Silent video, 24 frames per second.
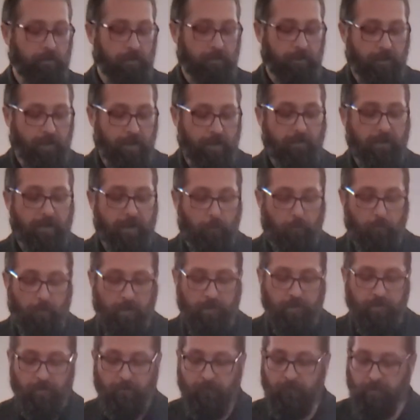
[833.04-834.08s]
Let that
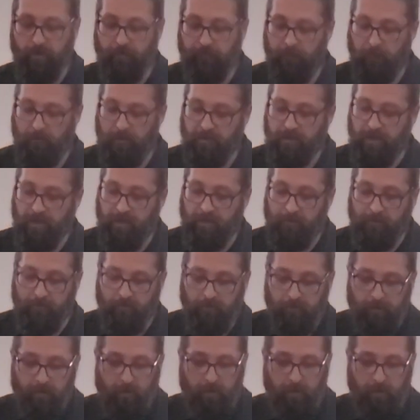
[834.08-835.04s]
wash over you for a second